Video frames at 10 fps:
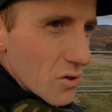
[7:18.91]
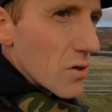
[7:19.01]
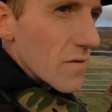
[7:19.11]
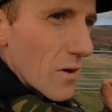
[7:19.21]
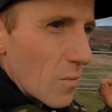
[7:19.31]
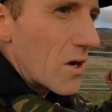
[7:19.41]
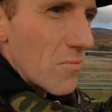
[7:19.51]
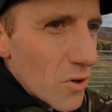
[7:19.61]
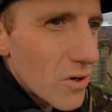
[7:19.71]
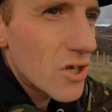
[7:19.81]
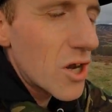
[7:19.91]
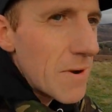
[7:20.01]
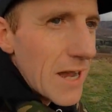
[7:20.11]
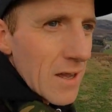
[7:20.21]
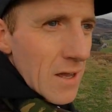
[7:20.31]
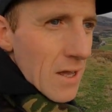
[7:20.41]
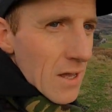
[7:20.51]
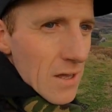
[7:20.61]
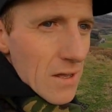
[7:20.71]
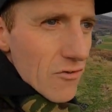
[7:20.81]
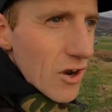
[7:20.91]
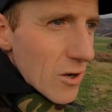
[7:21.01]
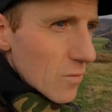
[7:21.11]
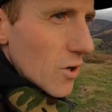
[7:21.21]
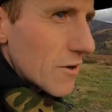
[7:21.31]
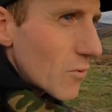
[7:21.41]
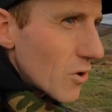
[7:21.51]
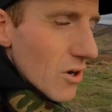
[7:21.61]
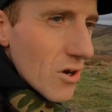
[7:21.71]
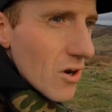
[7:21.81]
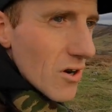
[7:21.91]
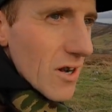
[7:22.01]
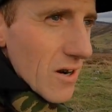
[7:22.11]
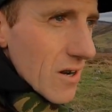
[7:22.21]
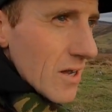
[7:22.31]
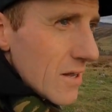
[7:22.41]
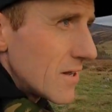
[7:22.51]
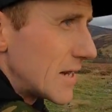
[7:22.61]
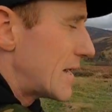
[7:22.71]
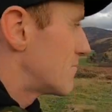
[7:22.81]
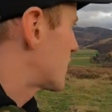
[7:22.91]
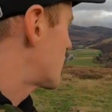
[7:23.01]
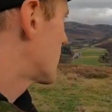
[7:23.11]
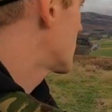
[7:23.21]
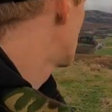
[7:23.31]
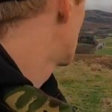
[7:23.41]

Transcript: going over one more summit, round one more corner, and then before you